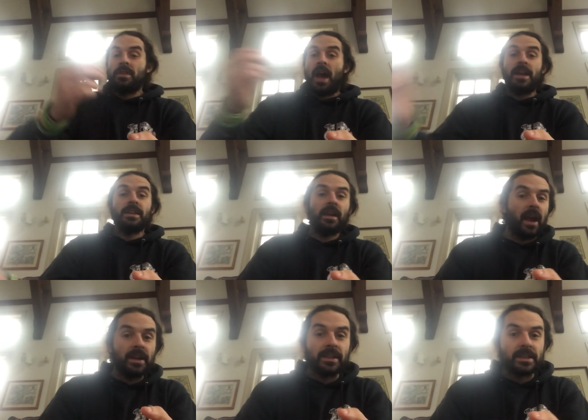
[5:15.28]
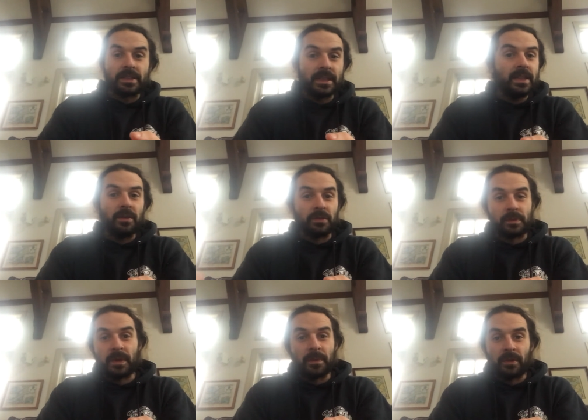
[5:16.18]
I, ne- I didn't see
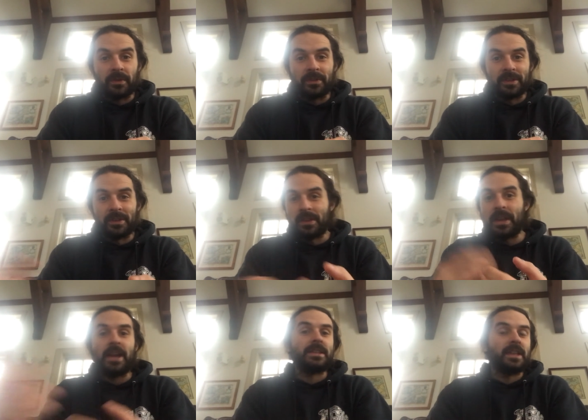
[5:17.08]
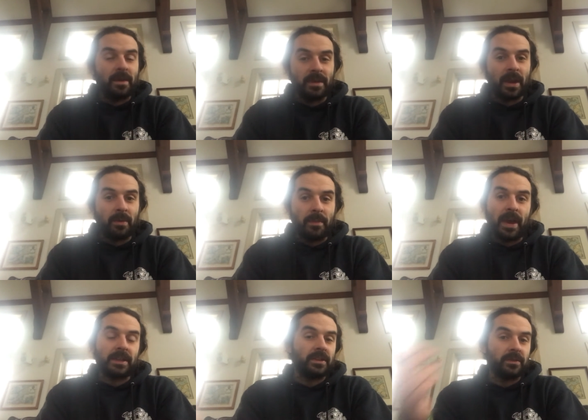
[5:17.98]
those people the next time that I went
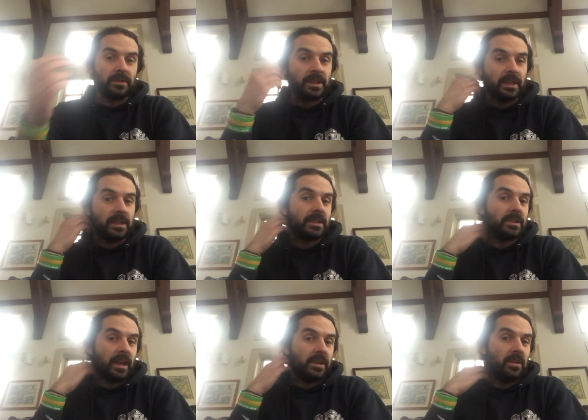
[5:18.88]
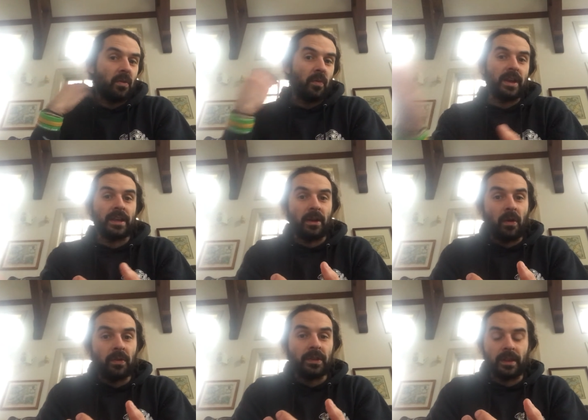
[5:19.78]
back to those cities because I had no way to get a
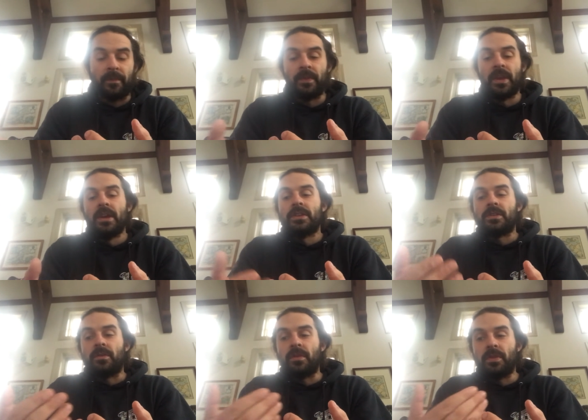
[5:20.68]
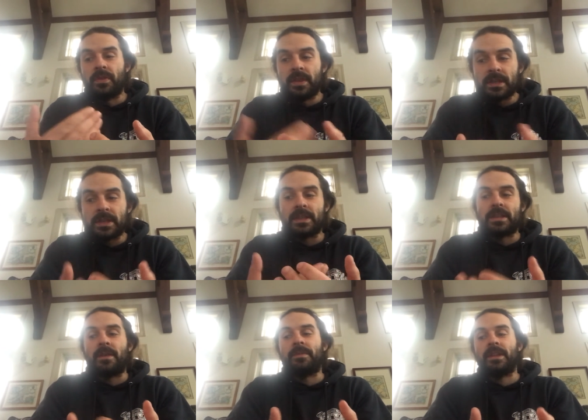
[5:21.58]
hold of them. So this is
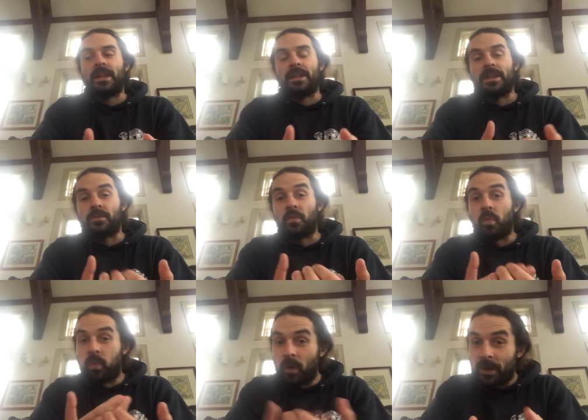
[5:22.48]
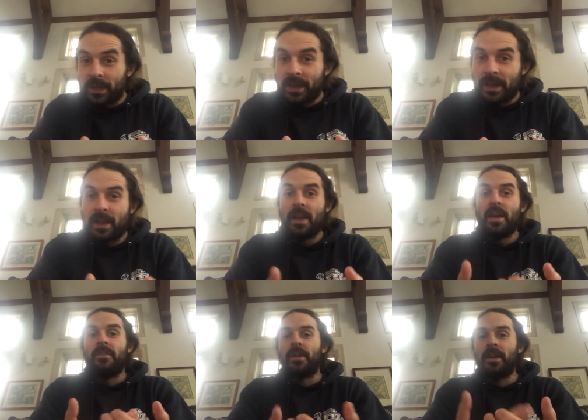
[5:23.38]
something that is working
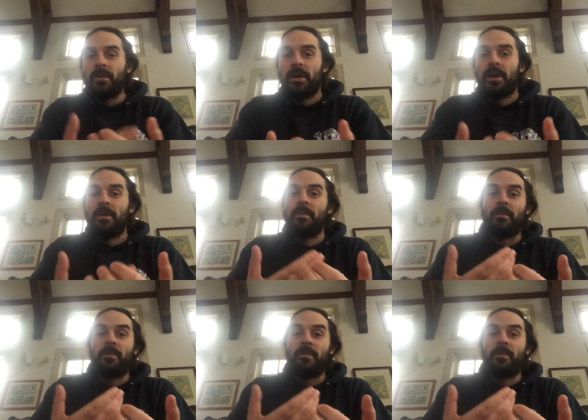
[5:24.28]
very well.